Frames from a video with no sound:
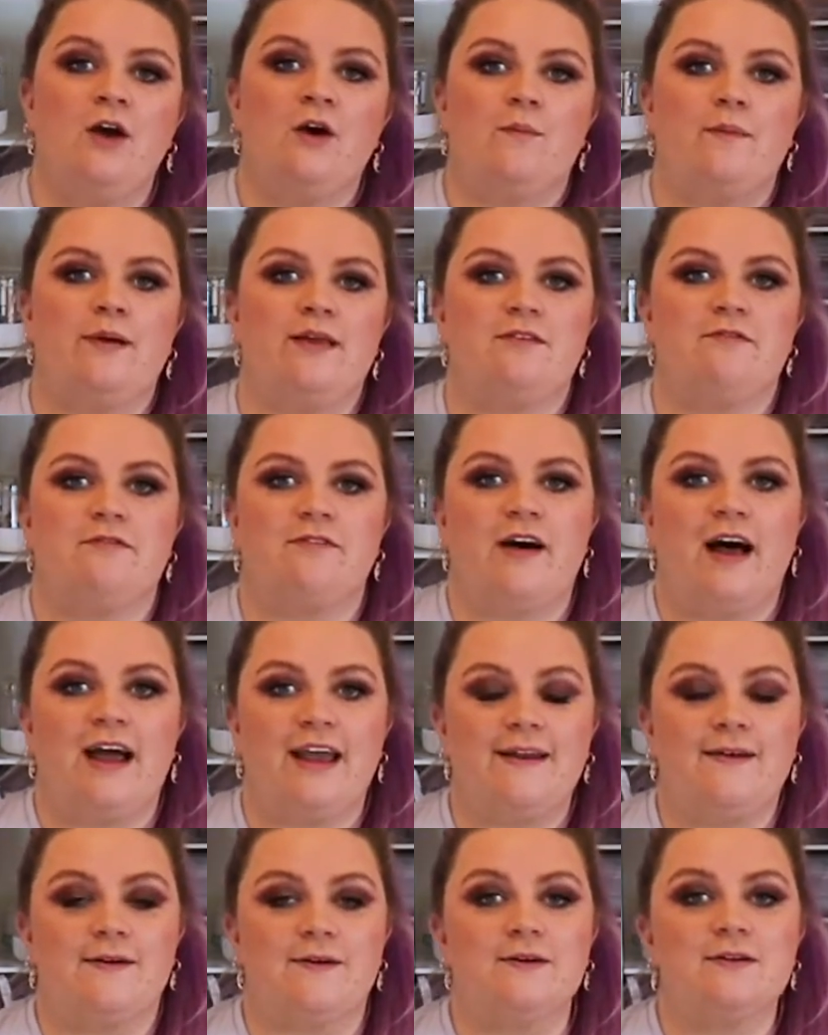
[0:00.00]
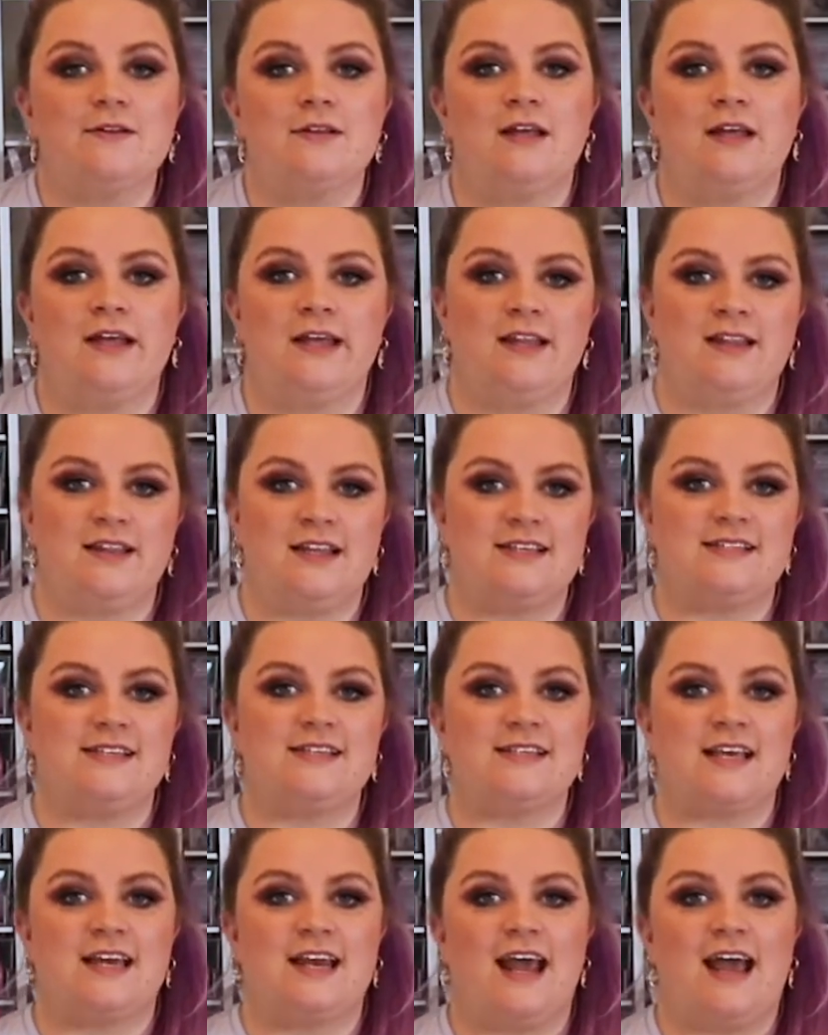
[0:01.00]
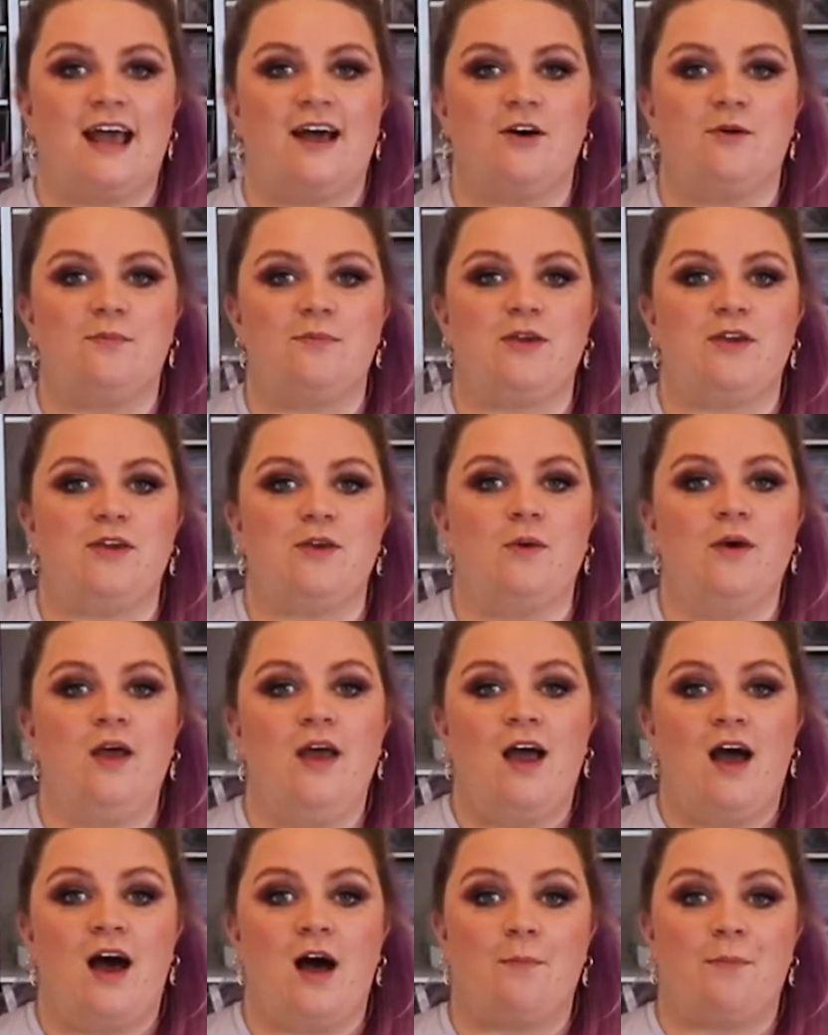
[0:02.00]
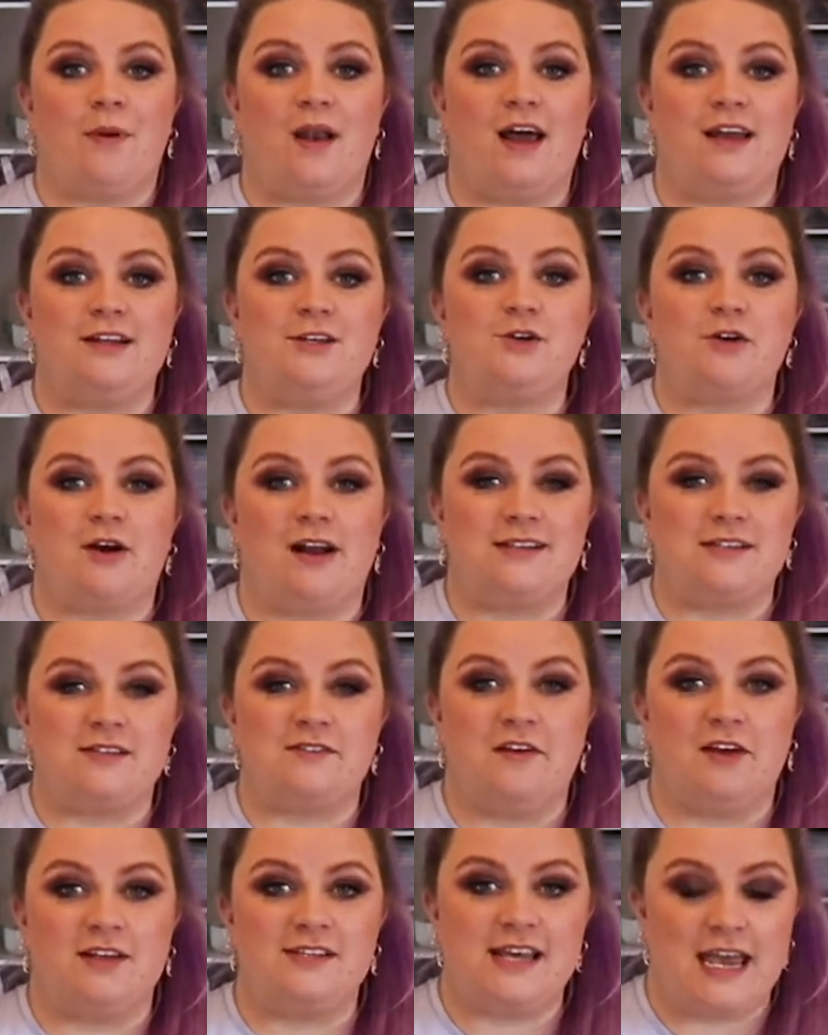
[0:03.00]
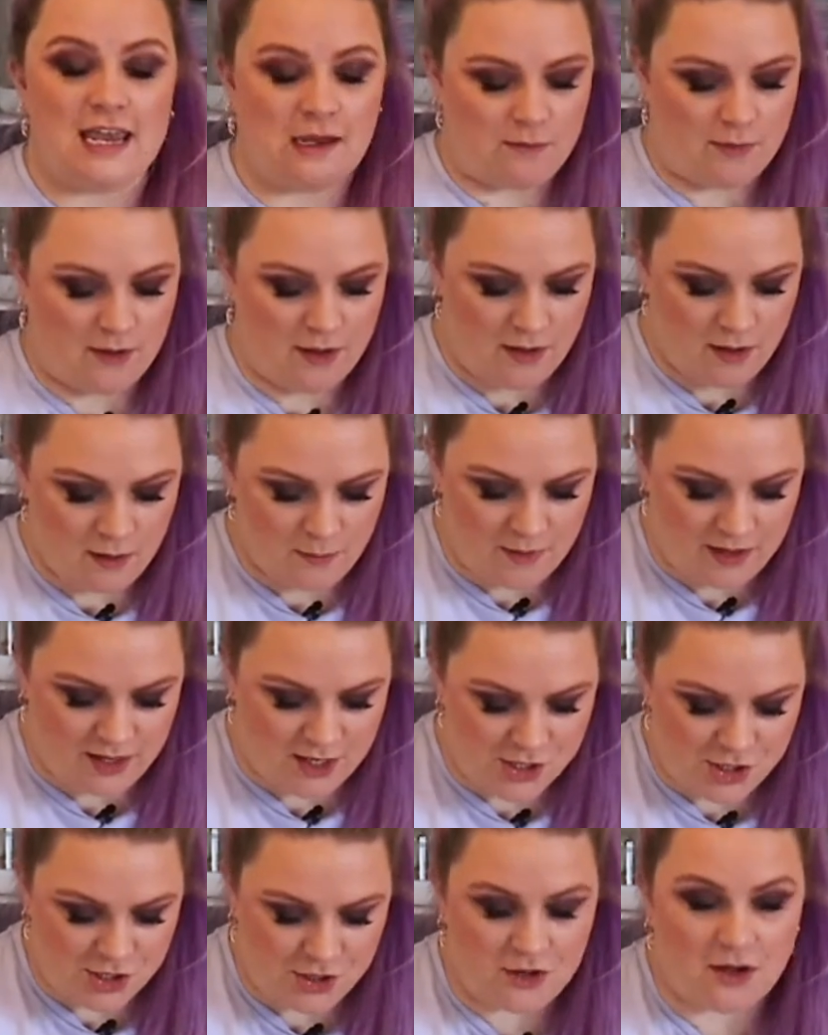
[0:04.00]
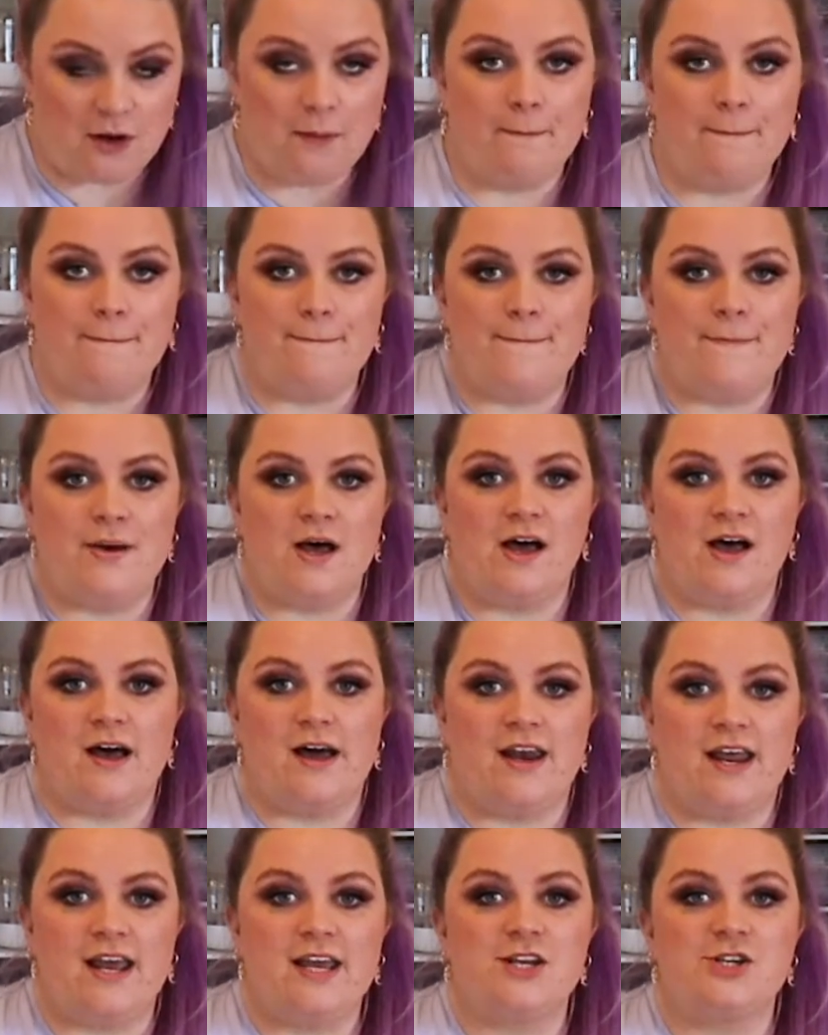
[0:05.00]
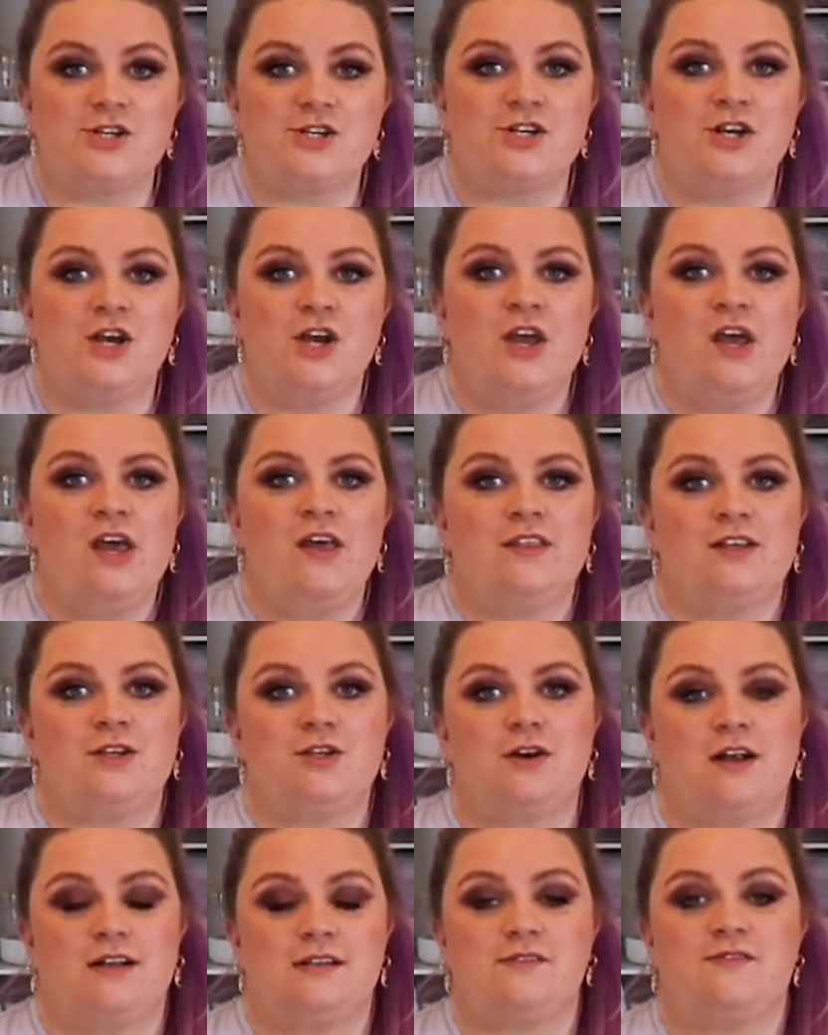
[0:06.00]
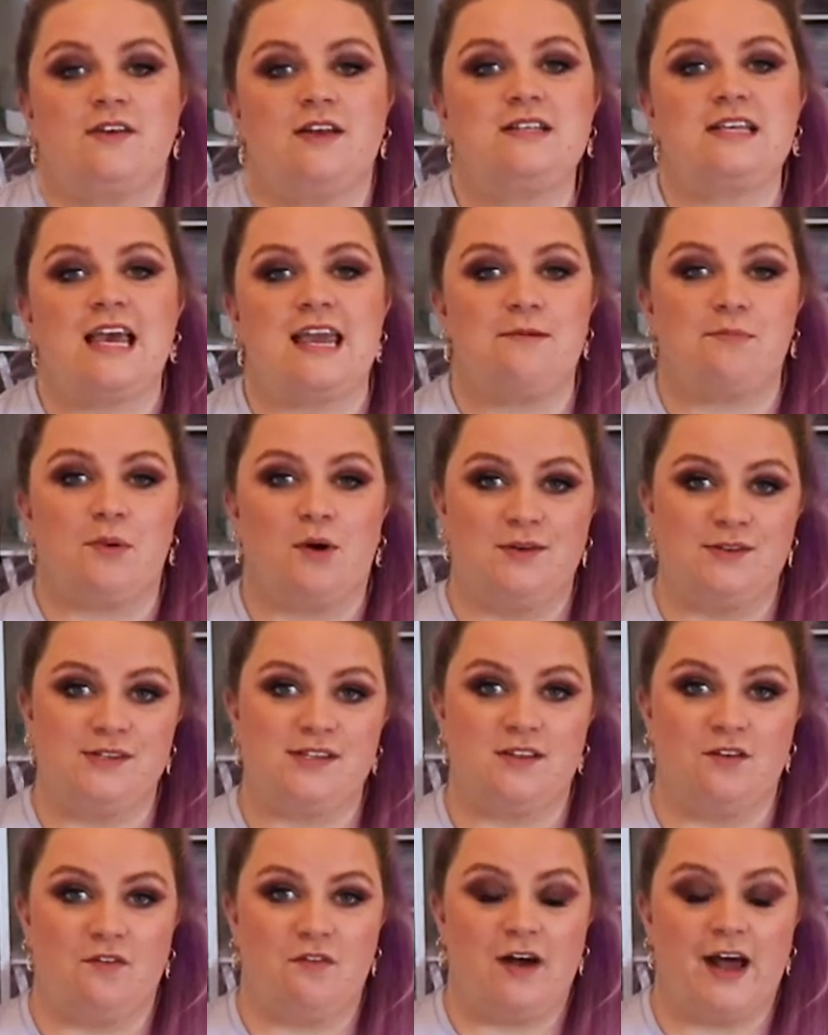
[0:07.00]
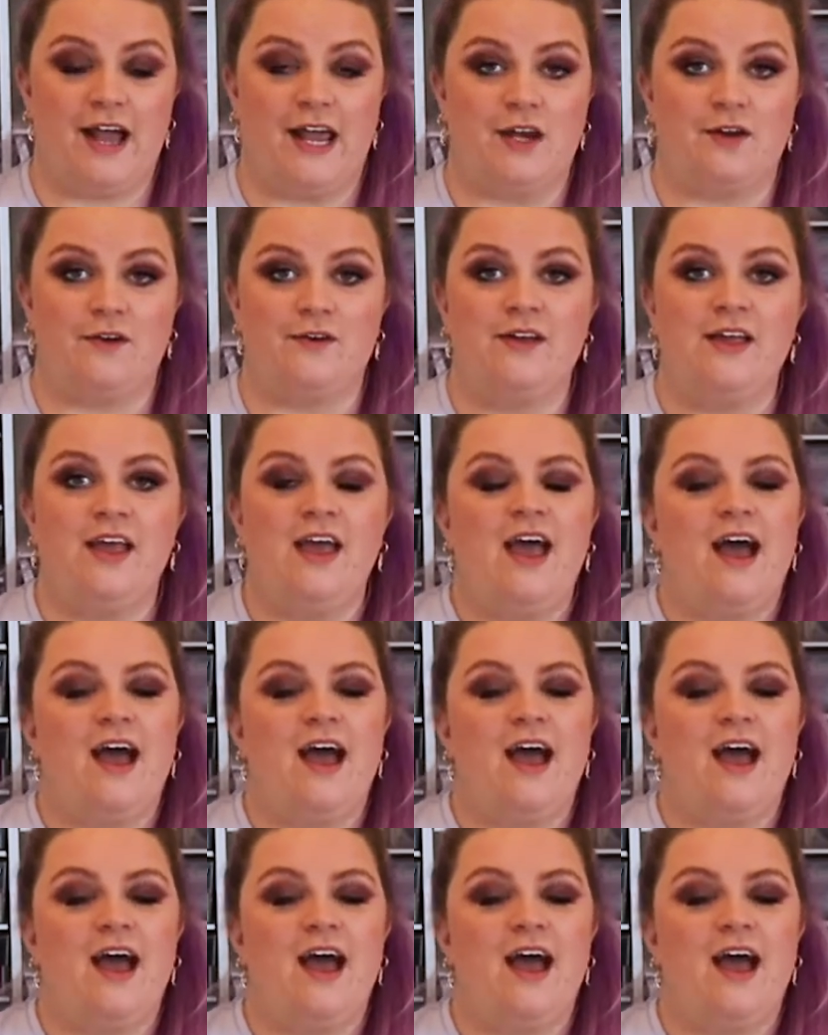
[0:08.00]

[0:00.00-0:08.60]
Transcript: With vinyl, this is going to help you apply transfer tape, because you can burnish the transfer tape onto the vinyl,